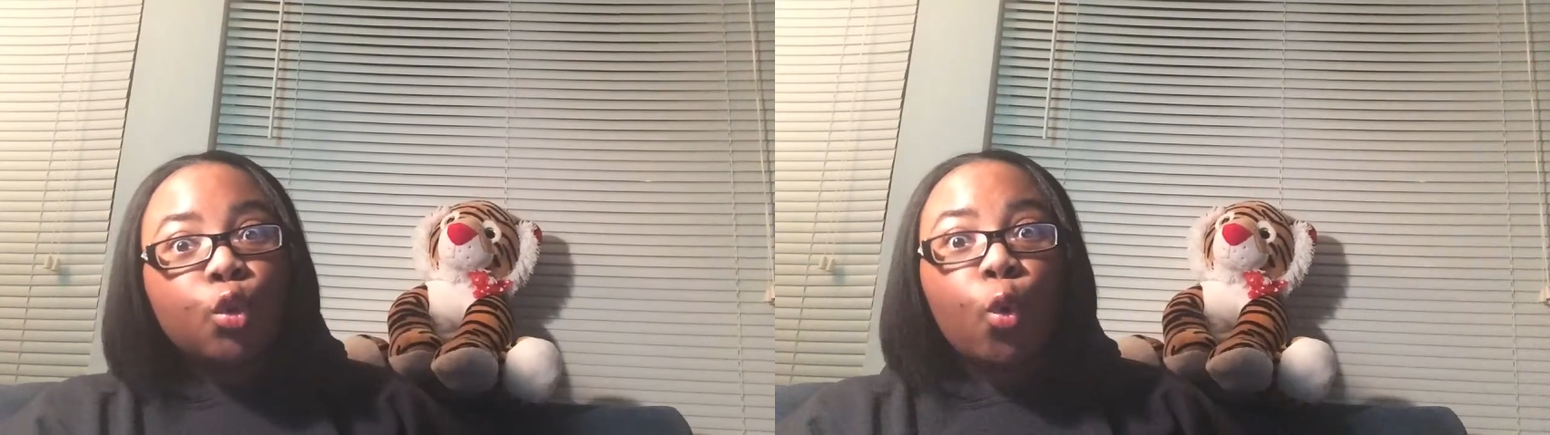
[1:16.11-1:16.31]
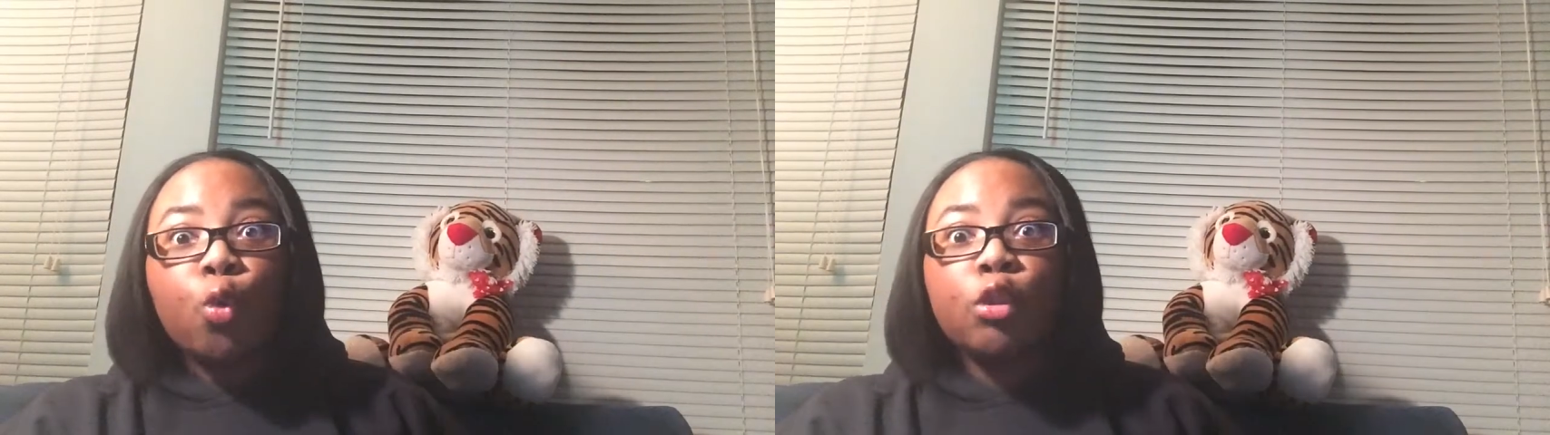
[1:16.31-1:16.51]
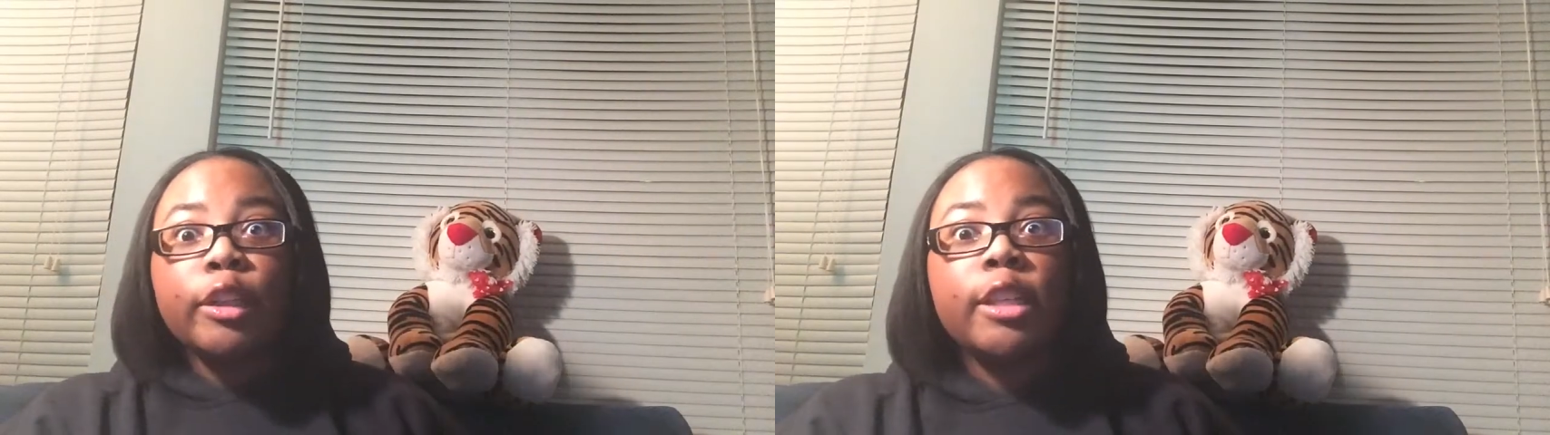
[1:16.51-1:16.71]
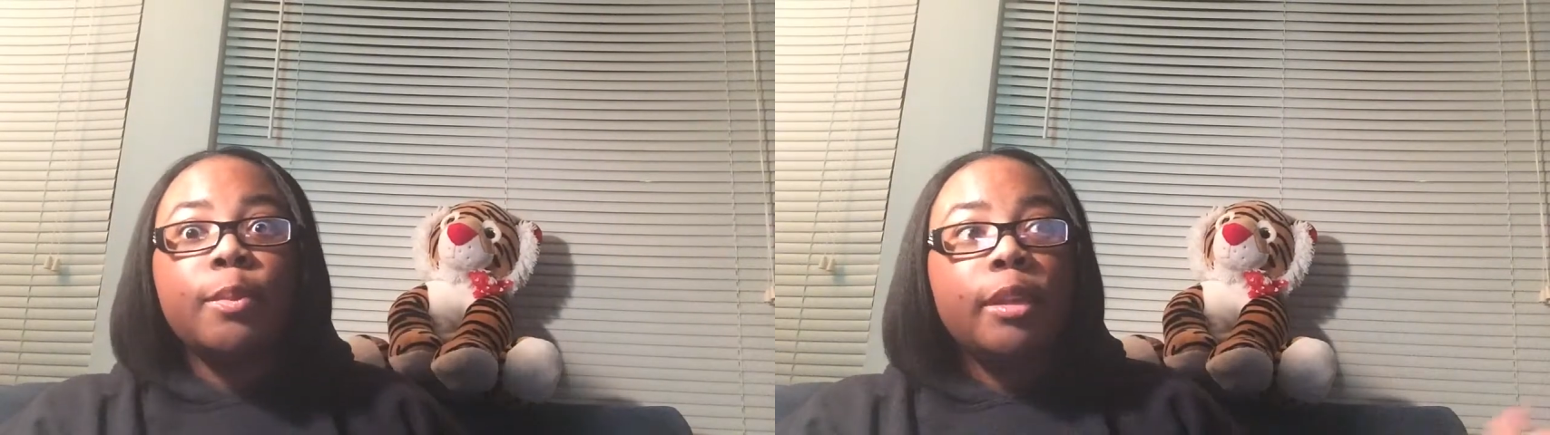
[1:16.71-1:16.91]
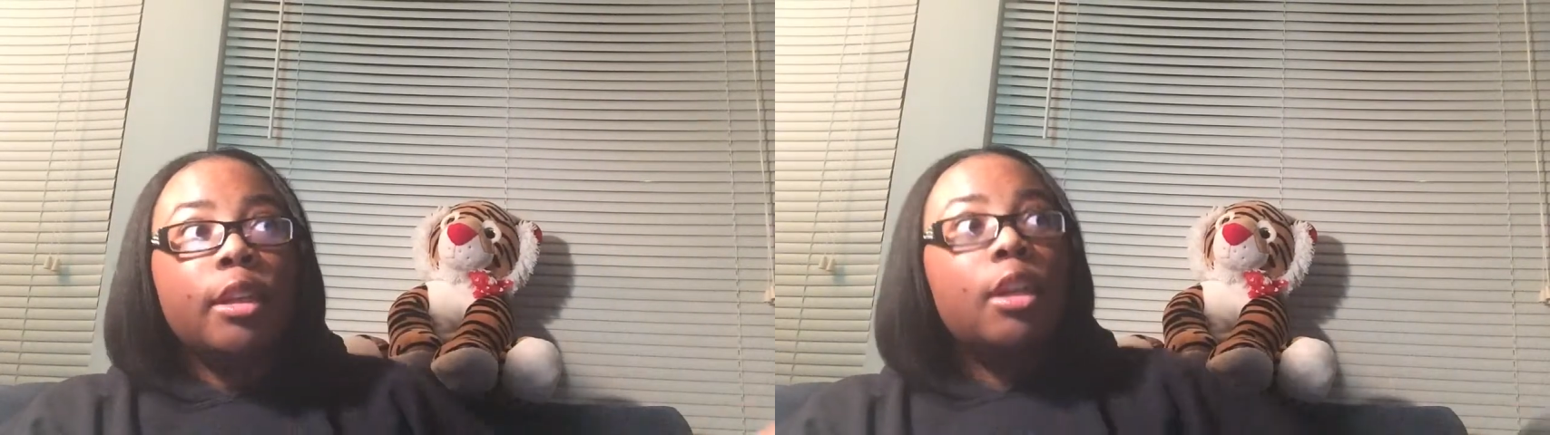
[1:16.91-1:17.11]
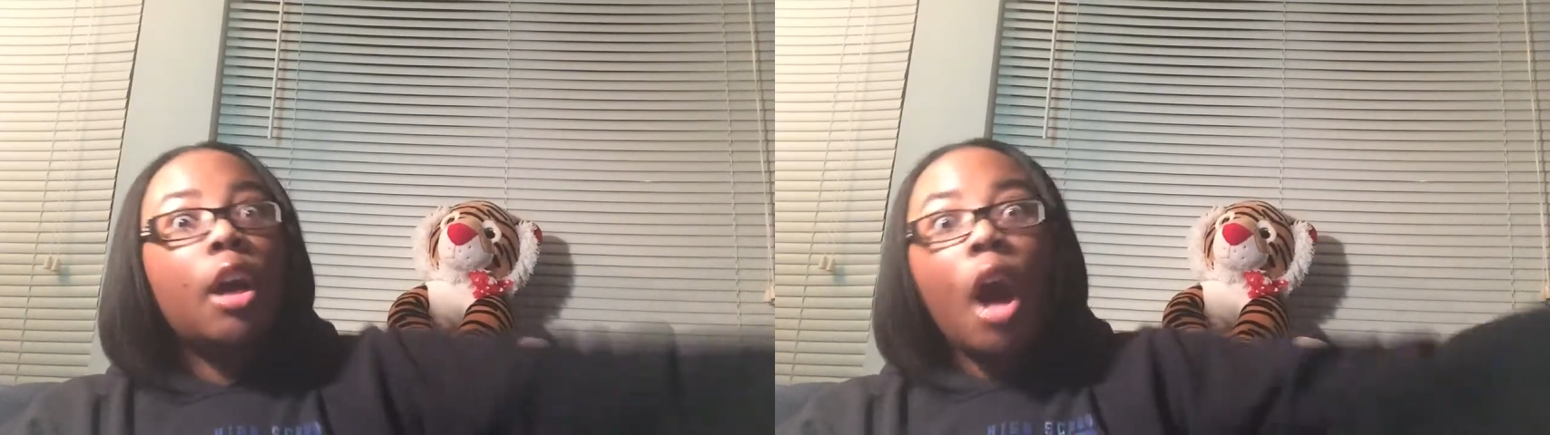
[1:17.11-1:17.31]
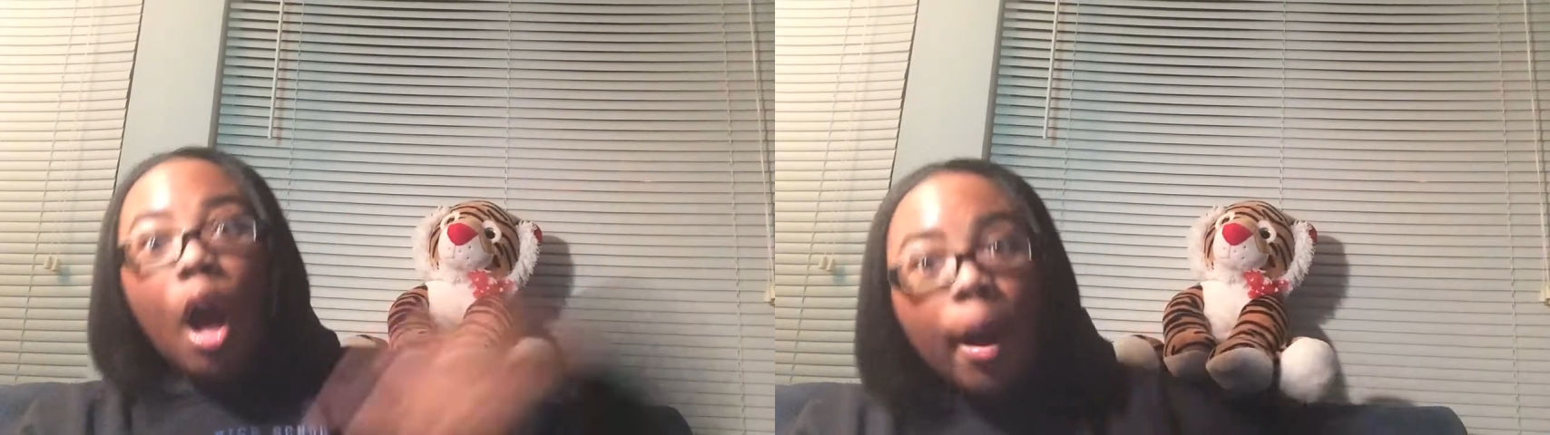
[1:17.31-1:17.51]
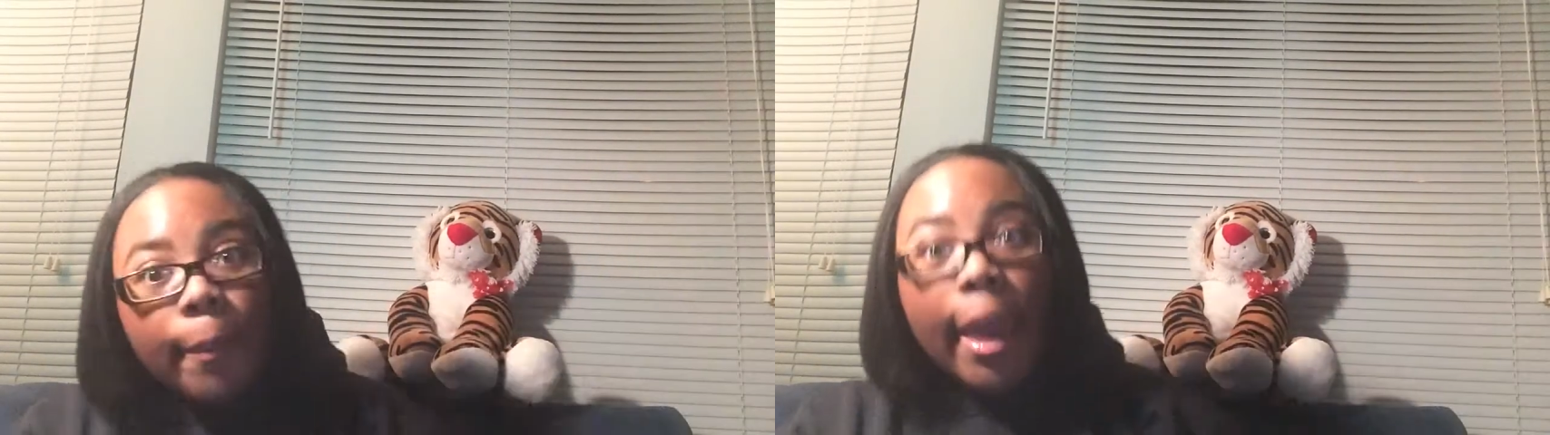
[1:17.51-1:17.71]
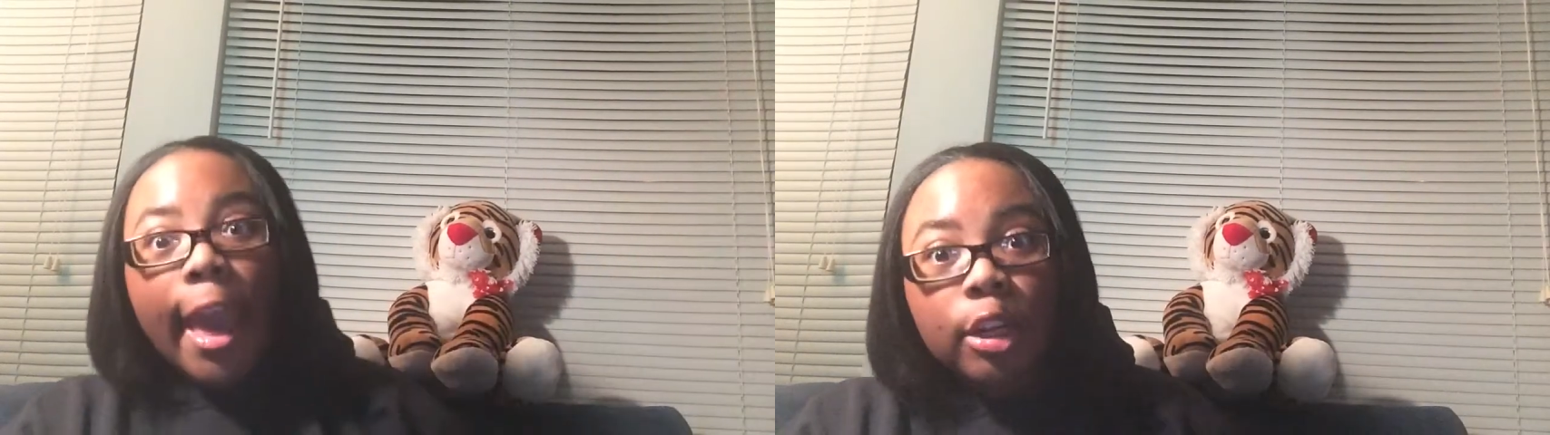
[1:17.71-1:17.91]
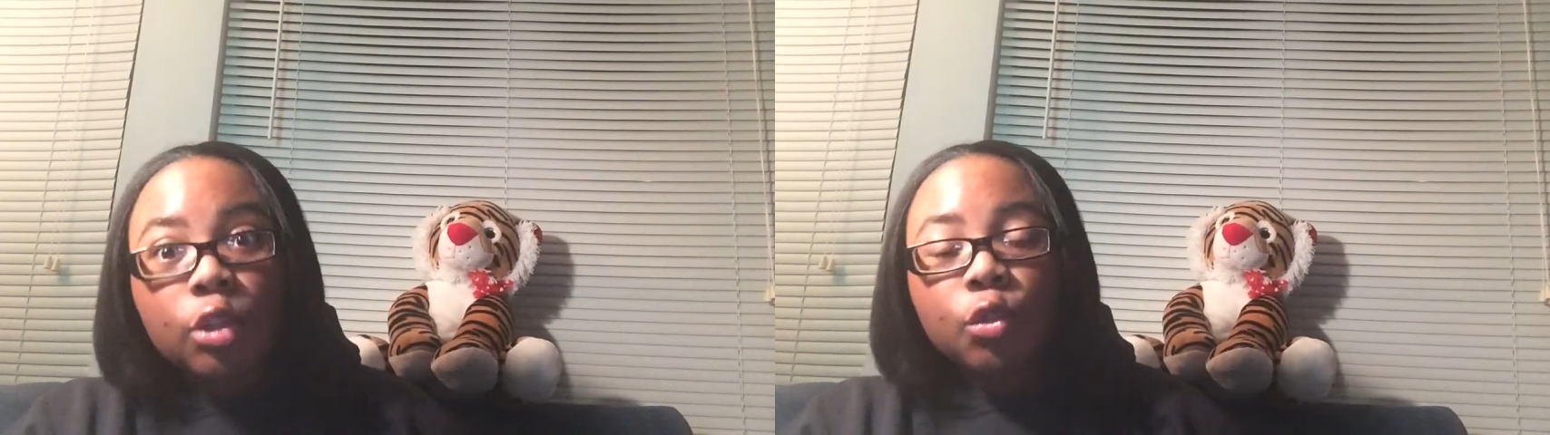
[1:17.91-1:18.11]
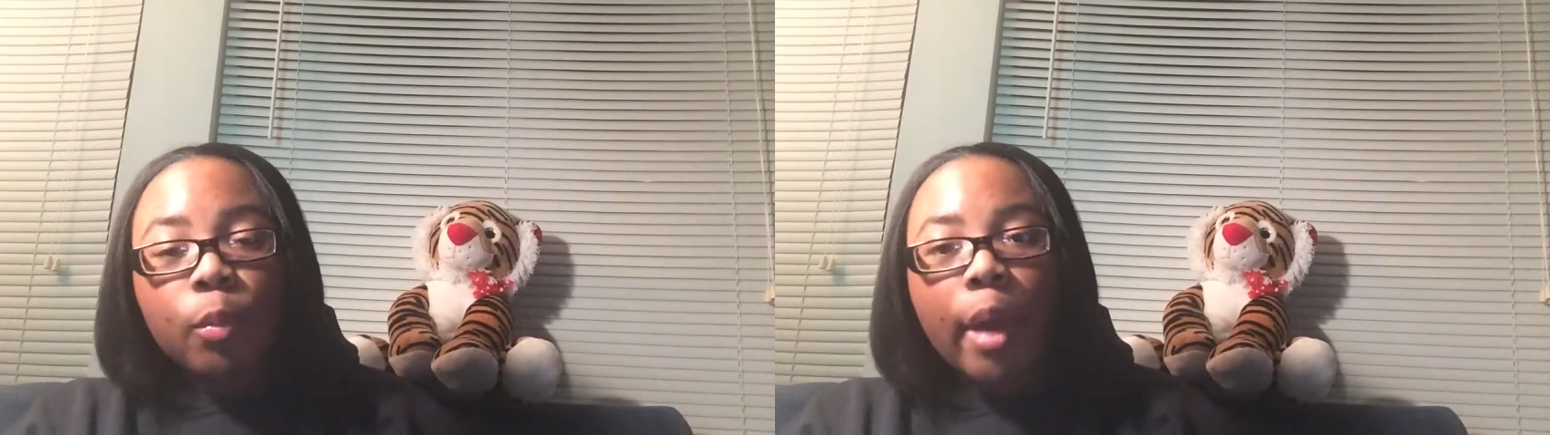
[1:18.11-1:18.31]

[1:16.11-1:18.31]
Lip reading: dudes just be coming at you,